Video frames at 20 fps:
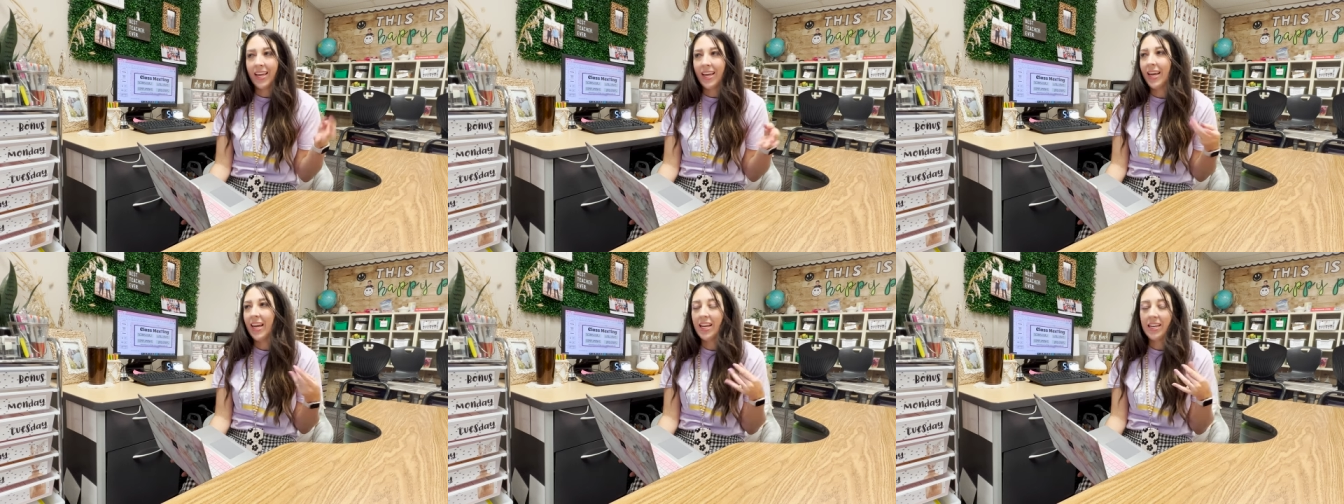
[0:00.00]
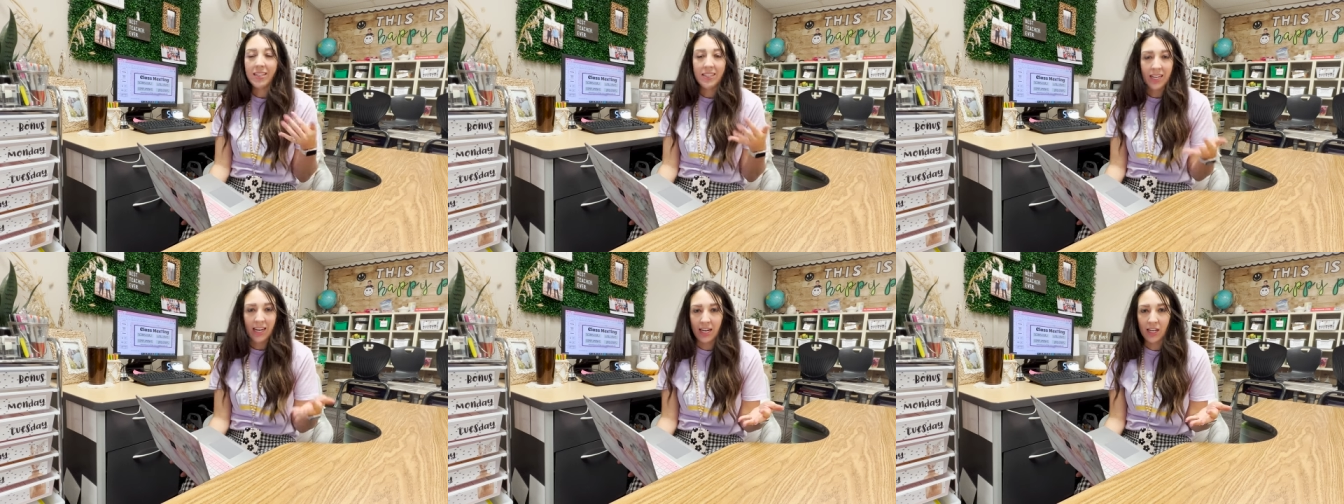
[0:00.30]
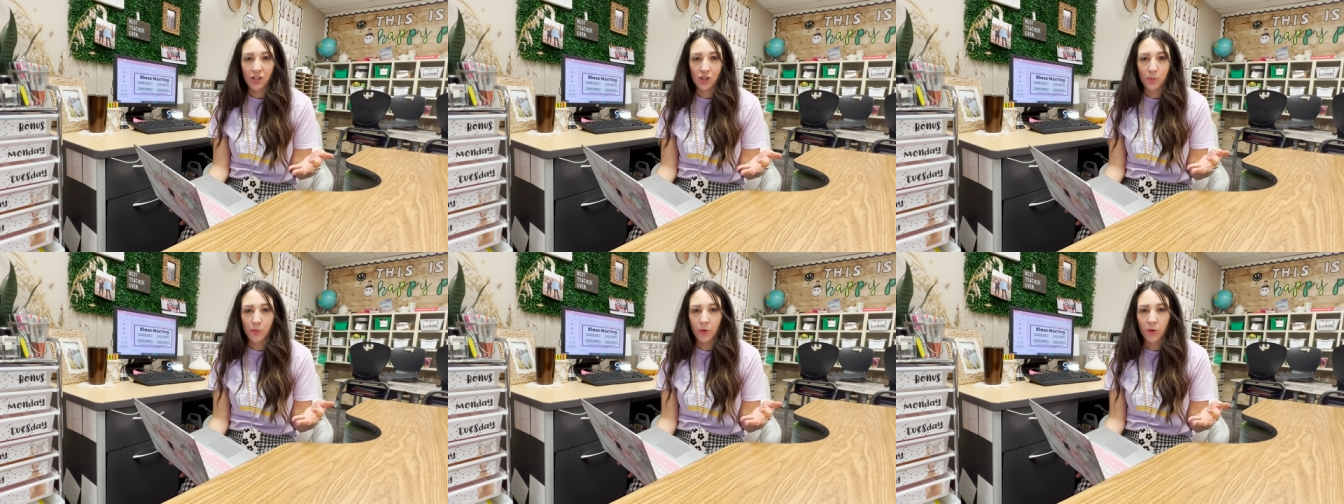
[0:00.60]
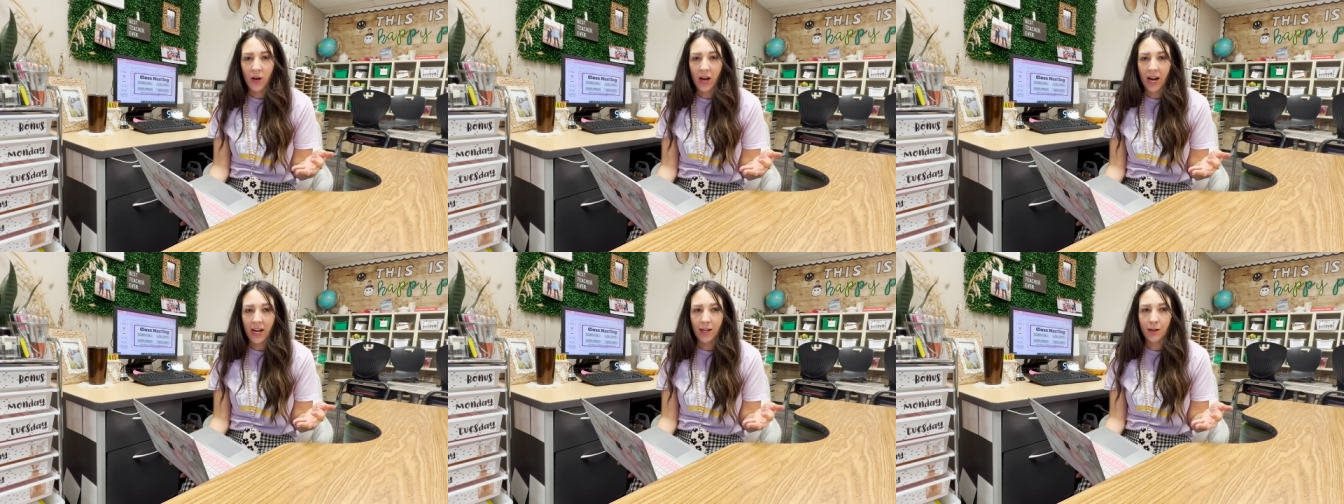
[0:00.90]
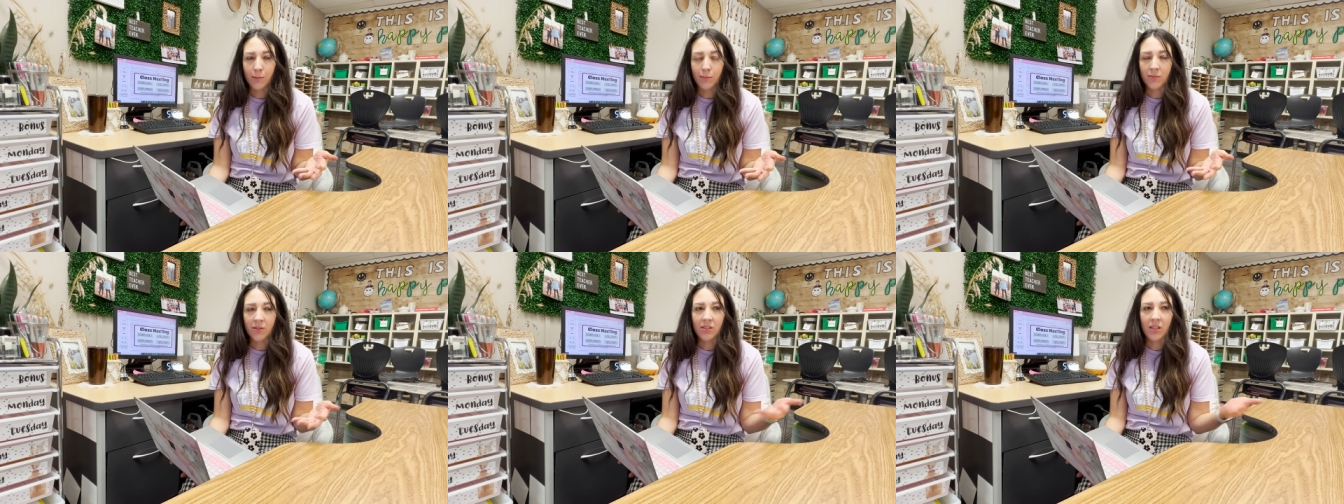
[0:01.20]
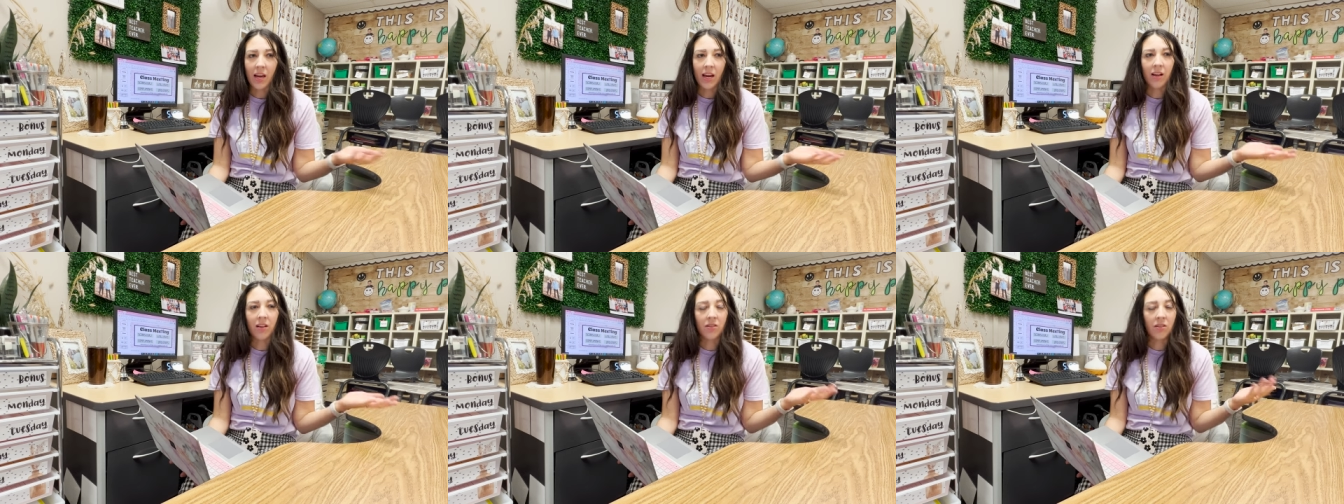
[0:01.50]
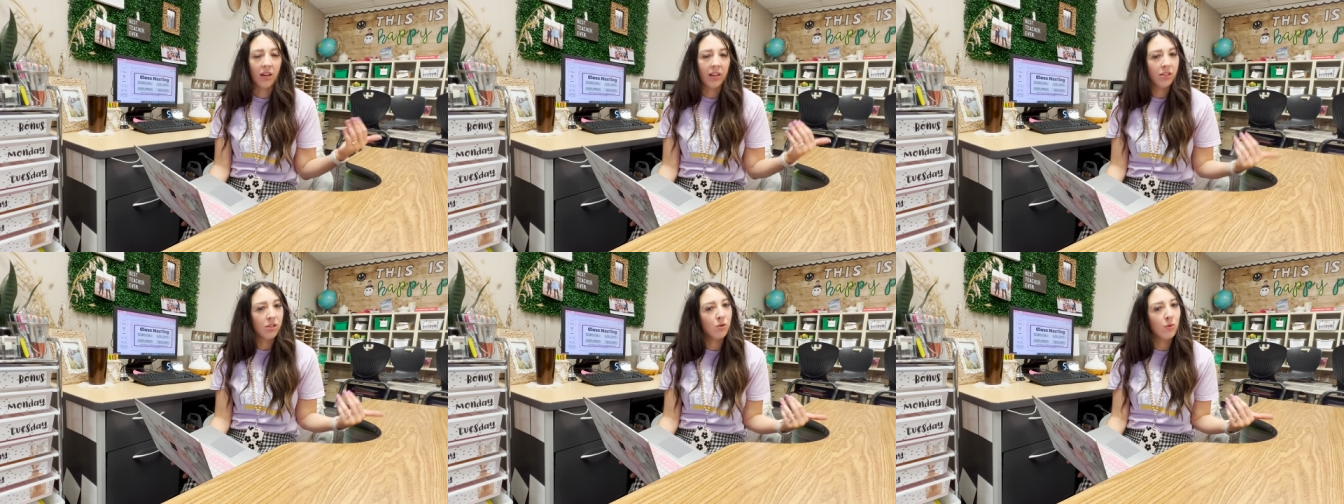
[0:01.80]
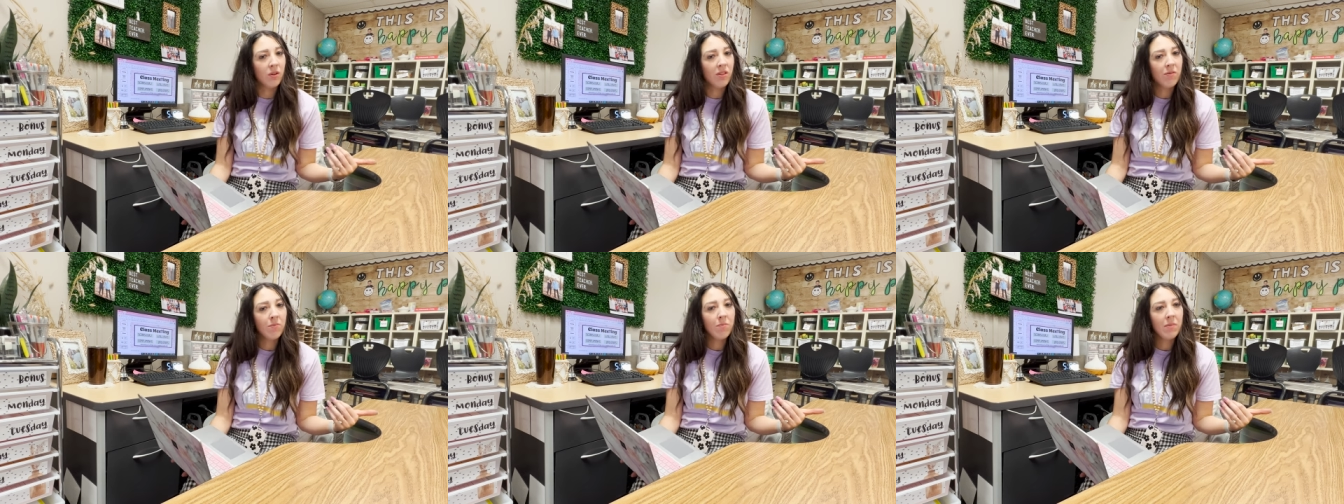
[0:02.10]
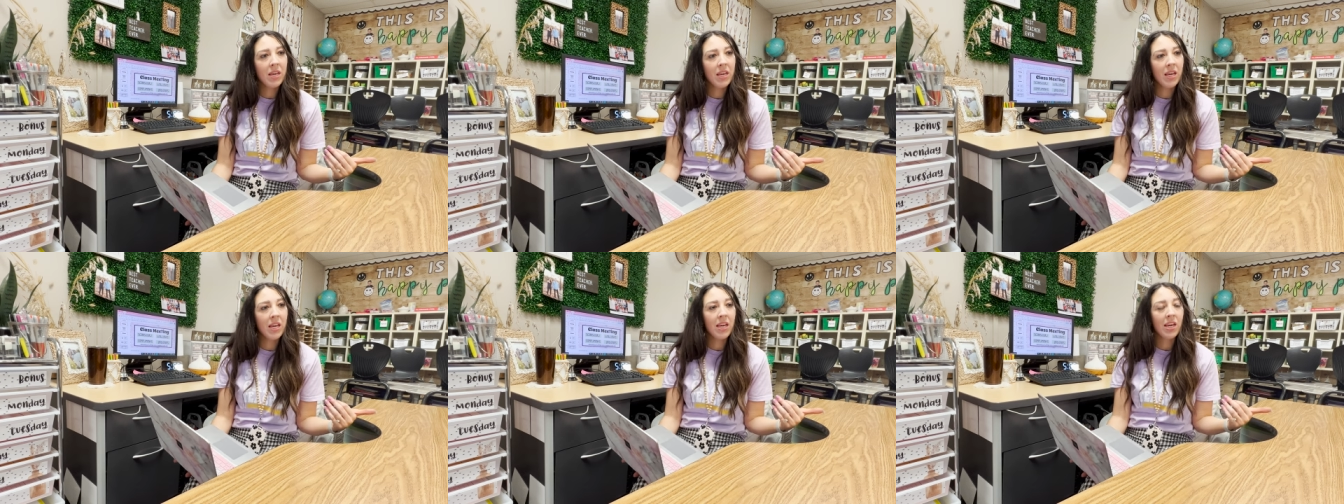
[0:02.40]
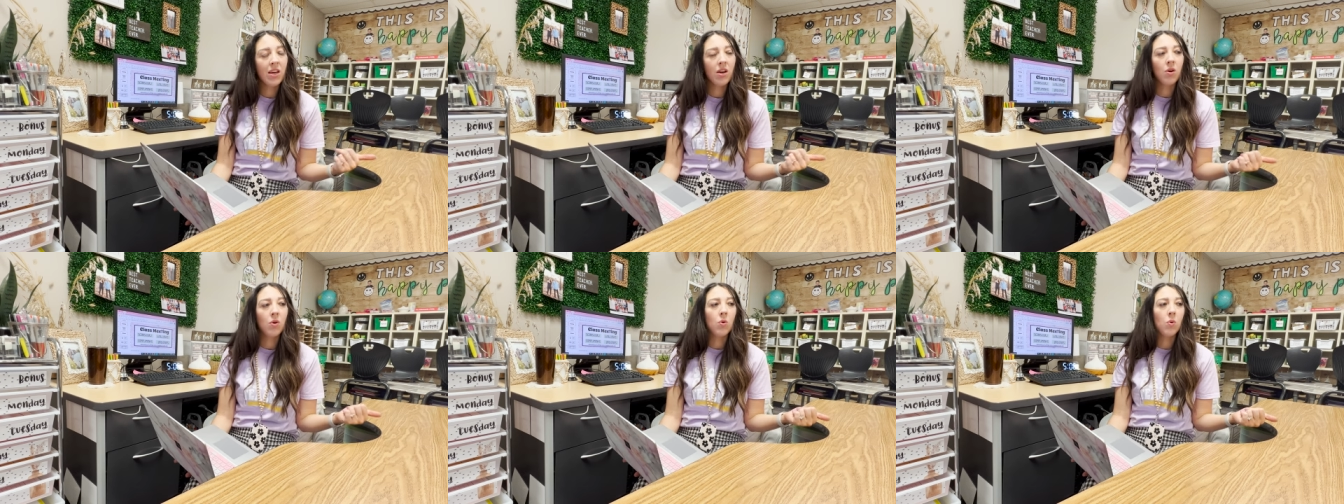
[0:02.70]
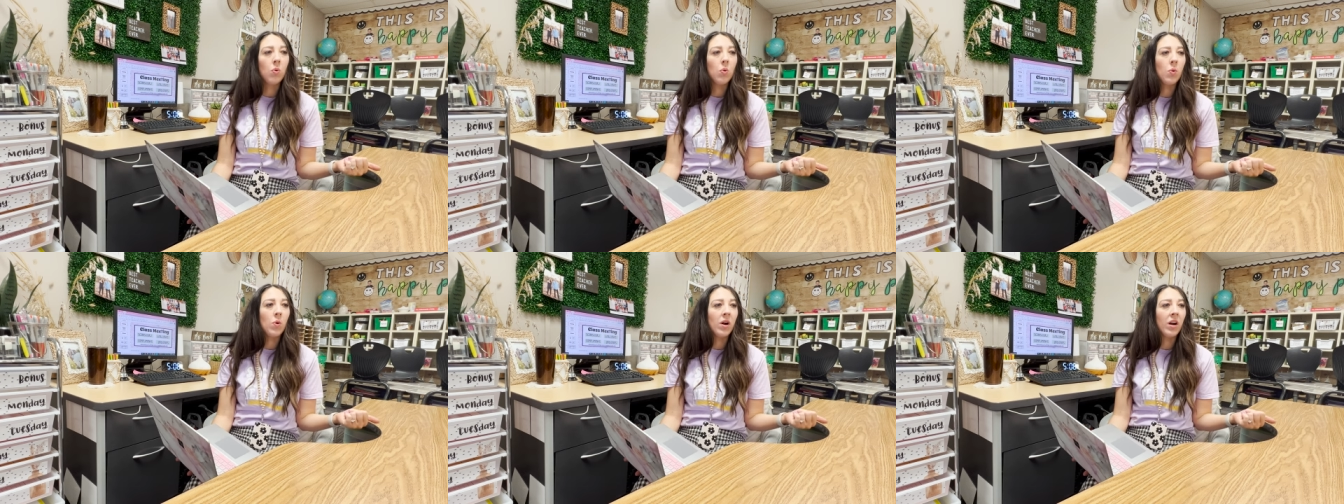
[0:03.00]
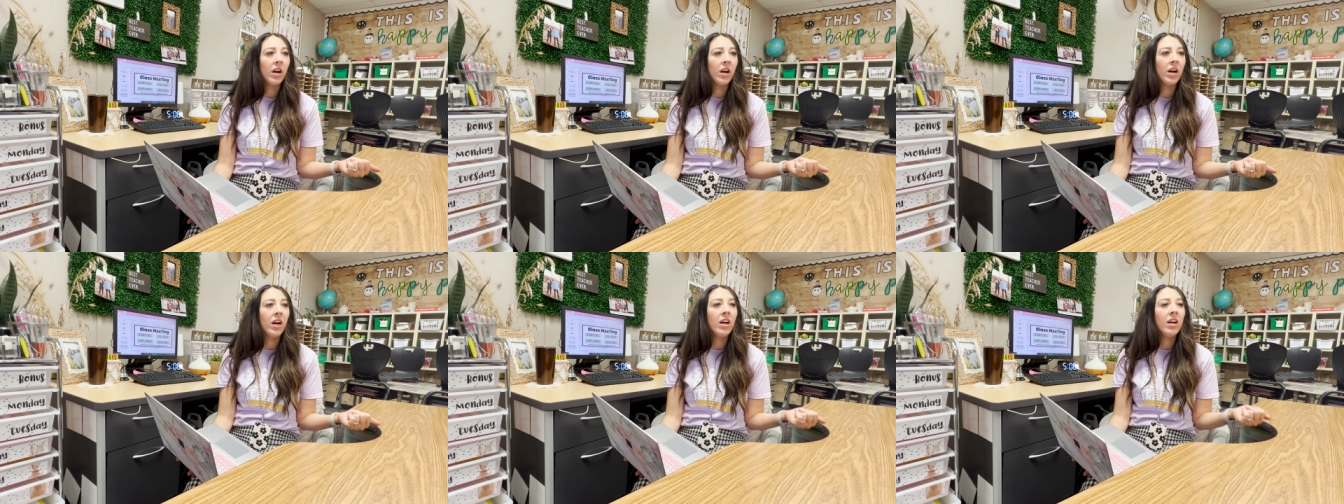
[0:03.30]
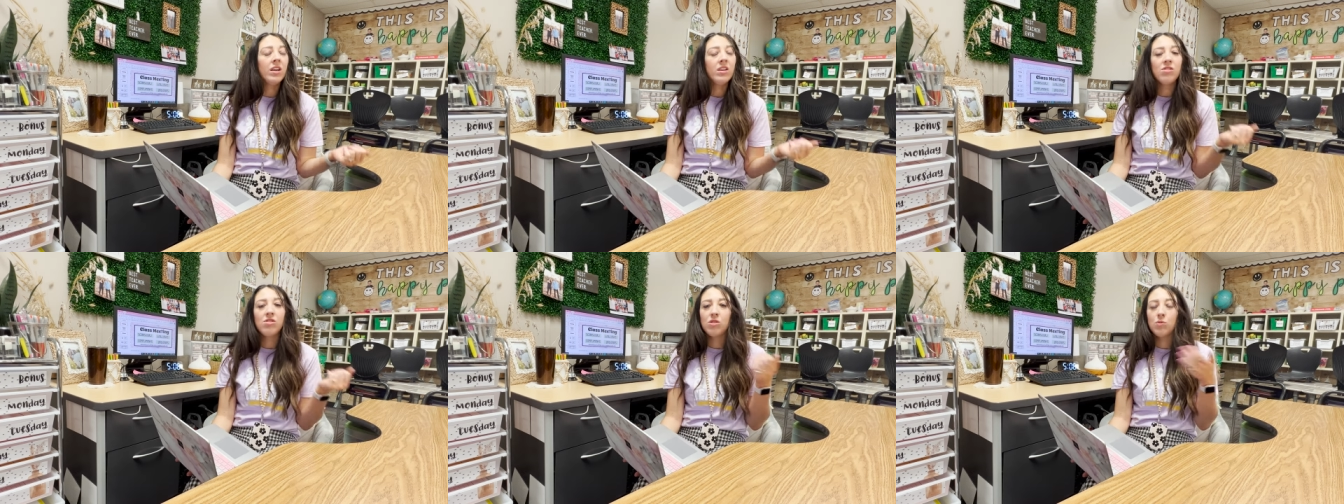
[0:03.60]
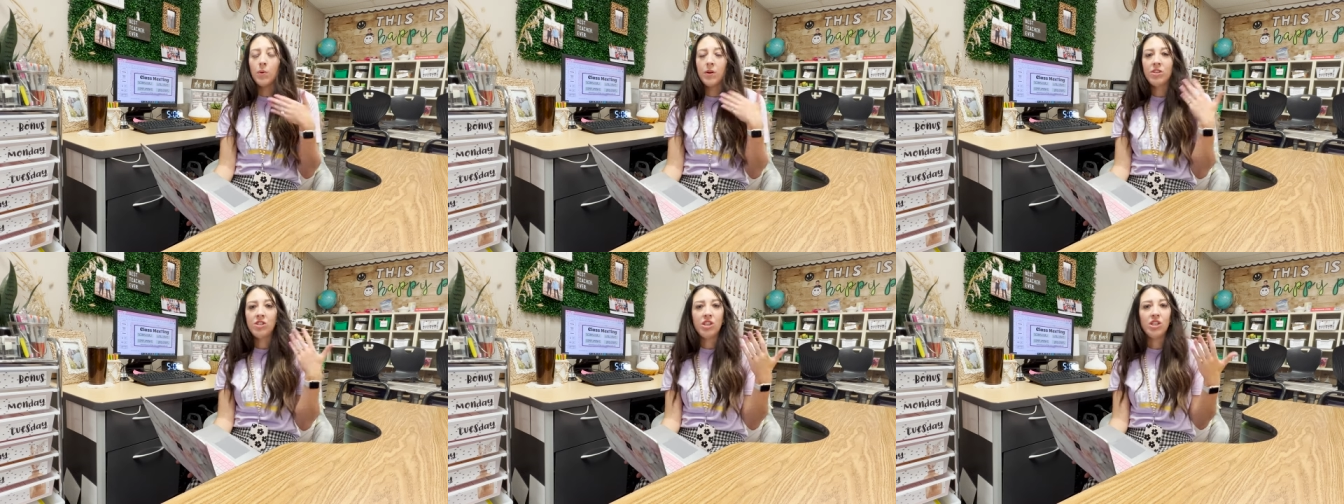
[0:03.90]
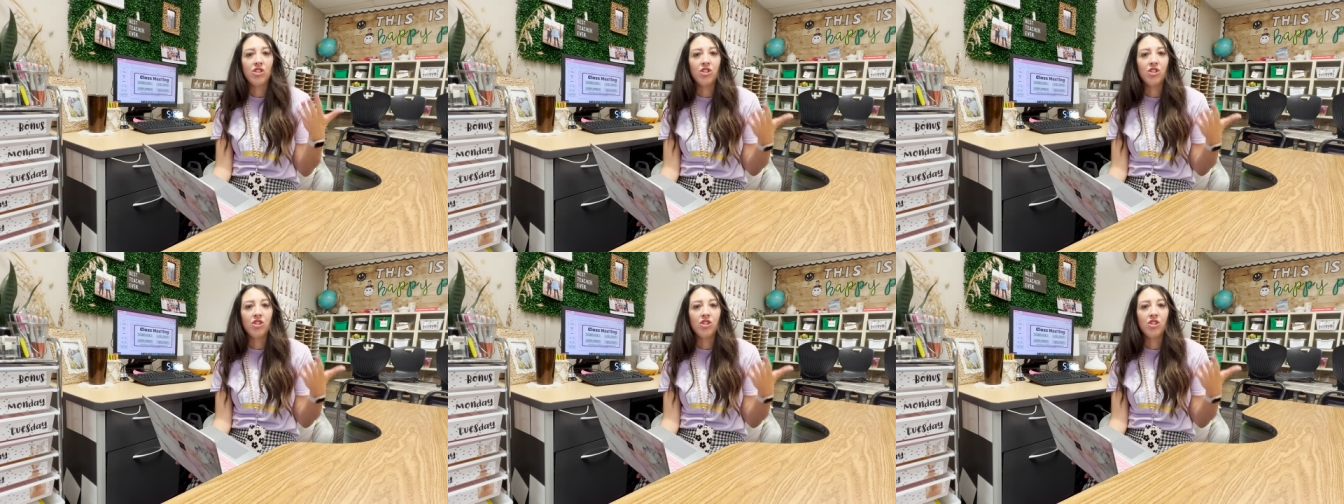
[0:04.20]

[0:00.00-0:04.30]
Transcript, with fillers: intangible items like lunch with me or switching